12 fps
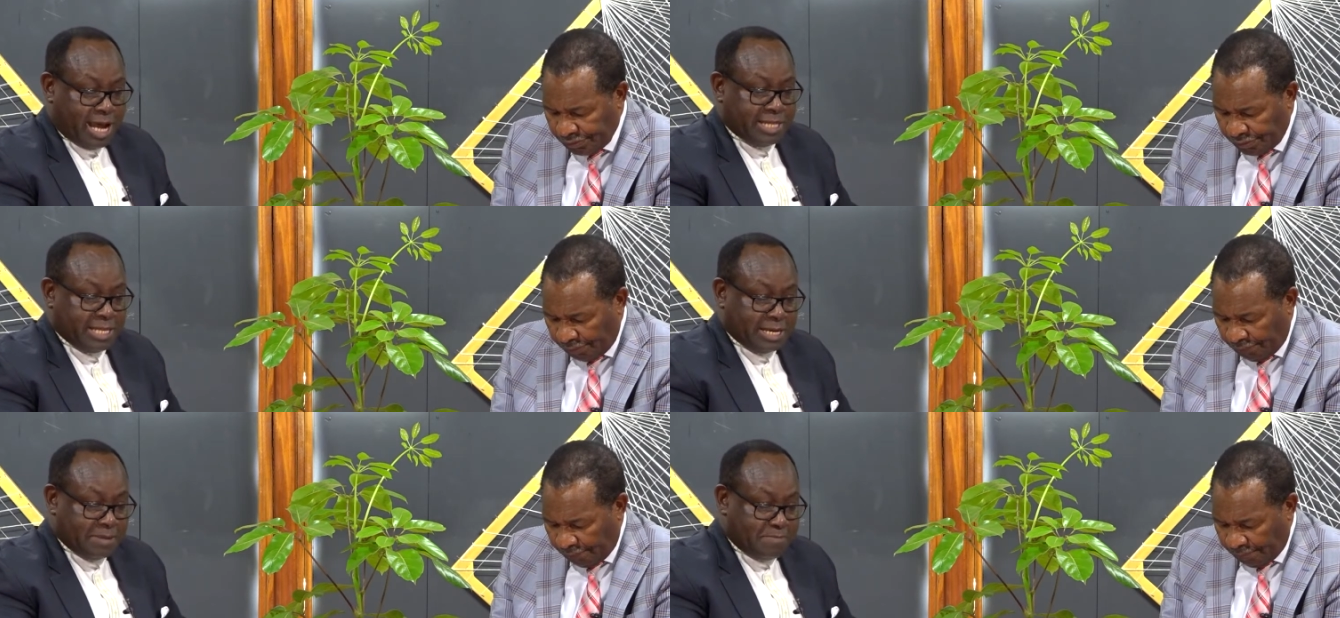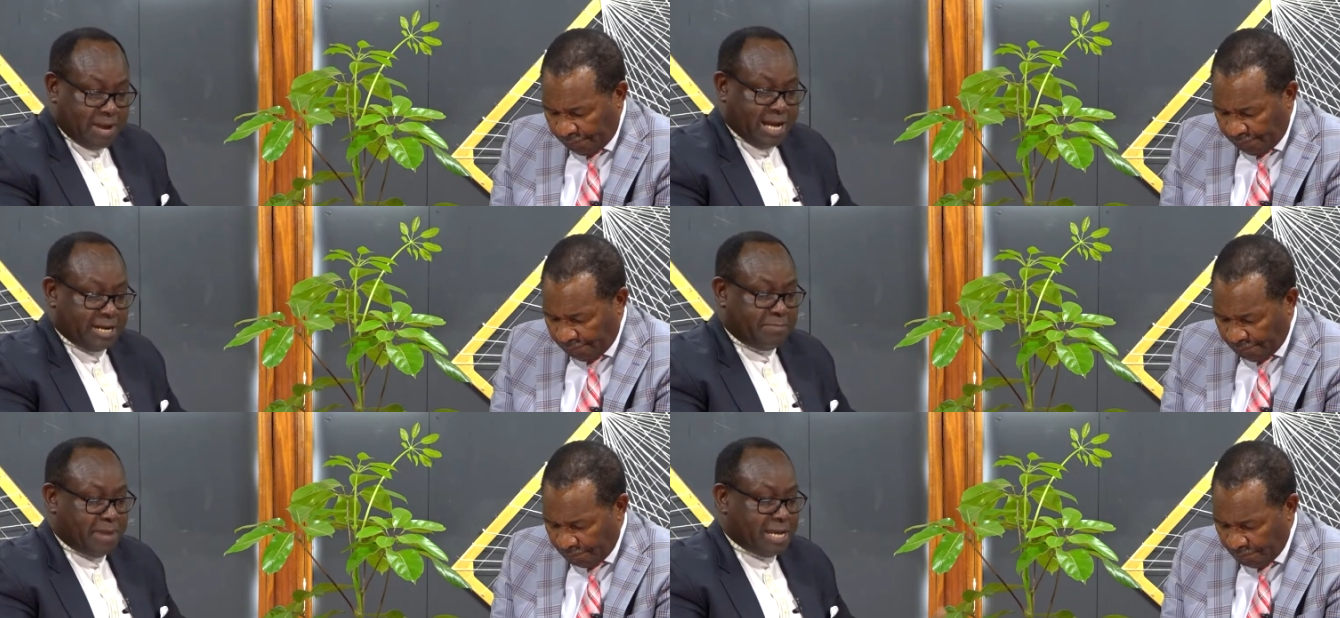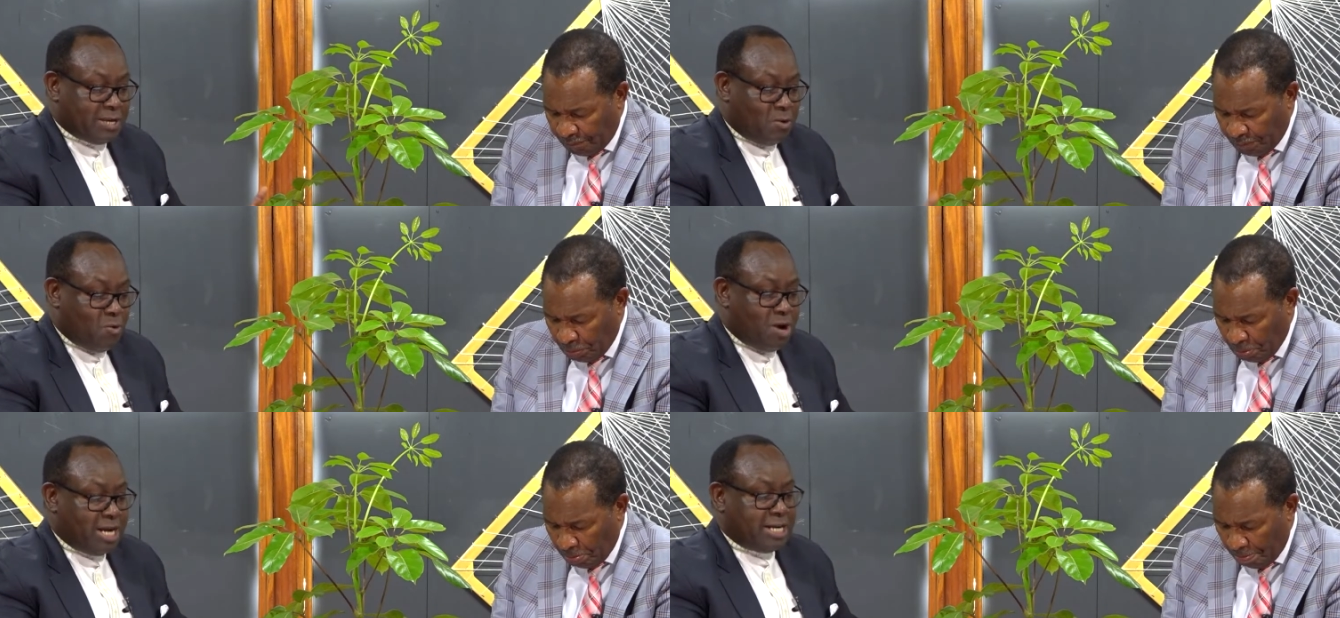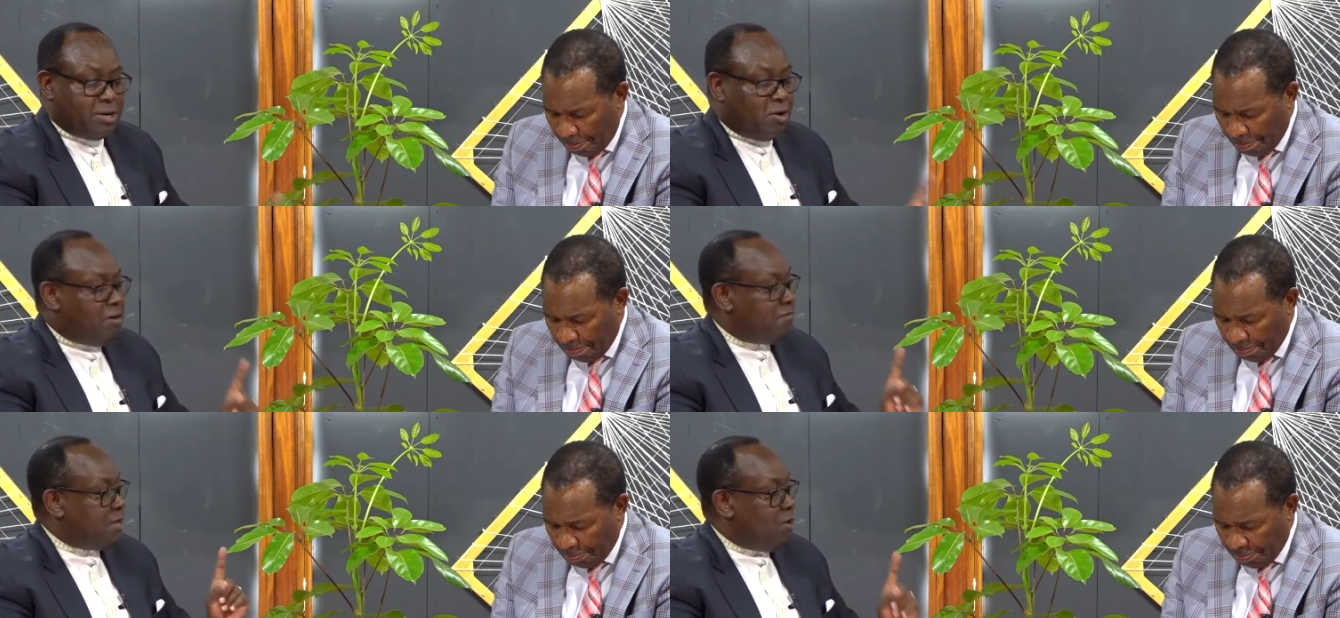Speaker 1: and the demand by the word
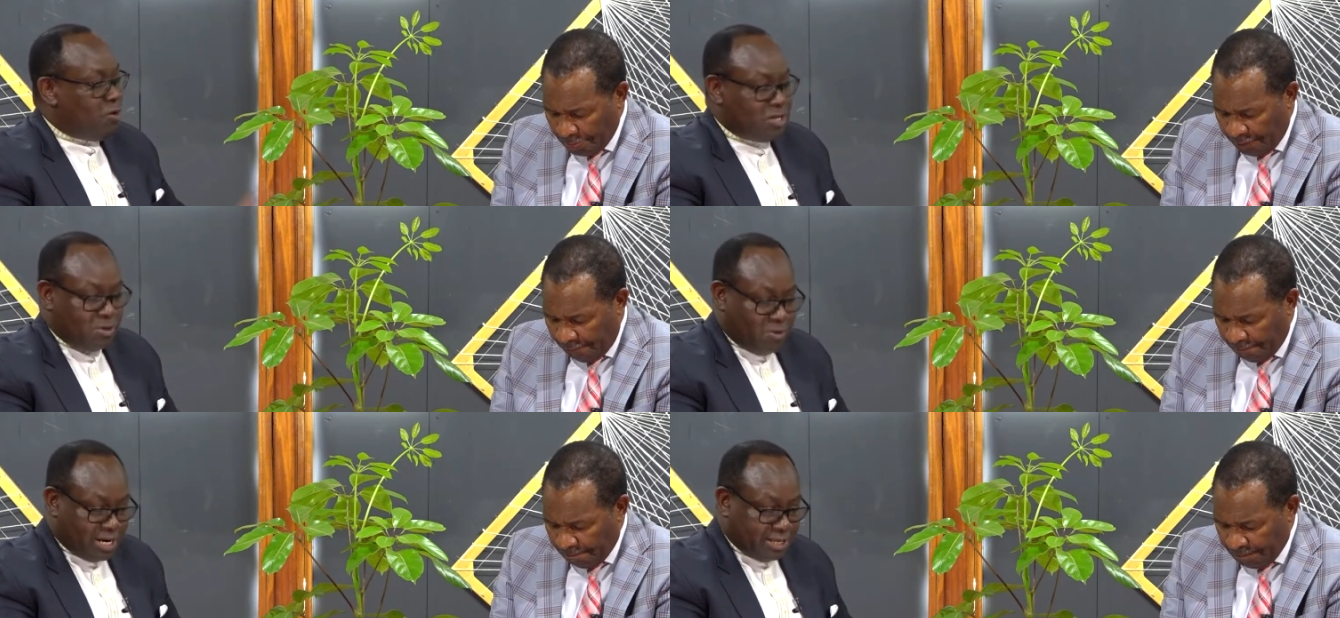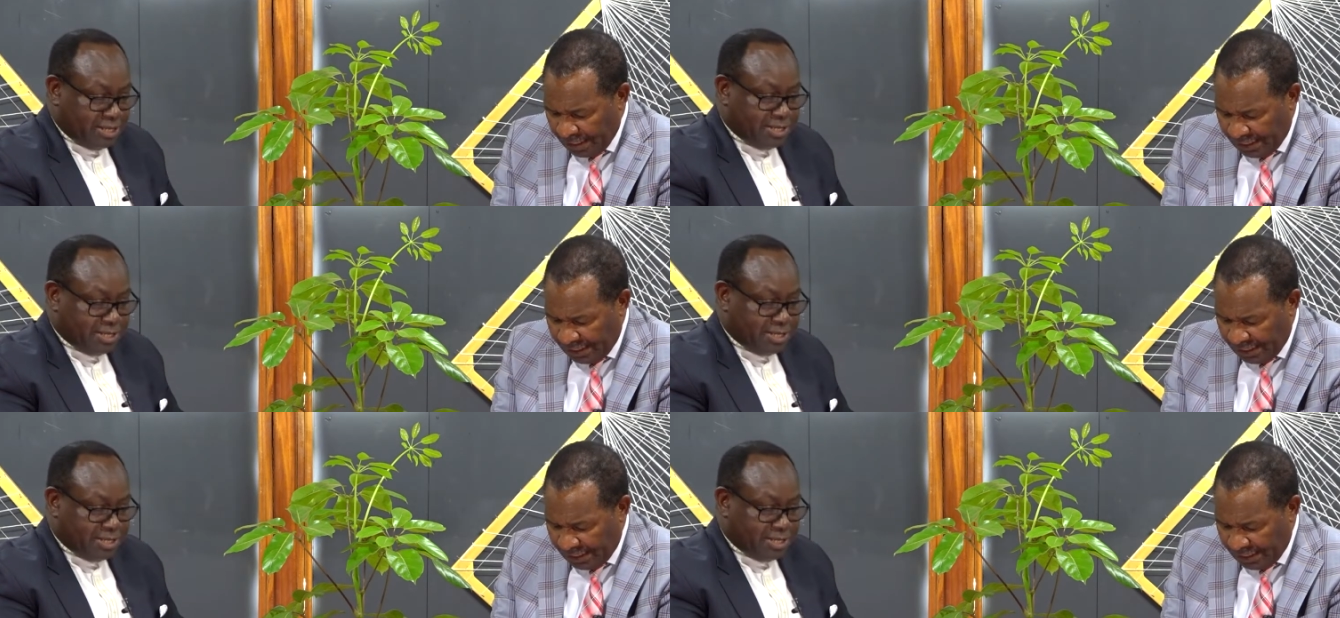of the holy ones.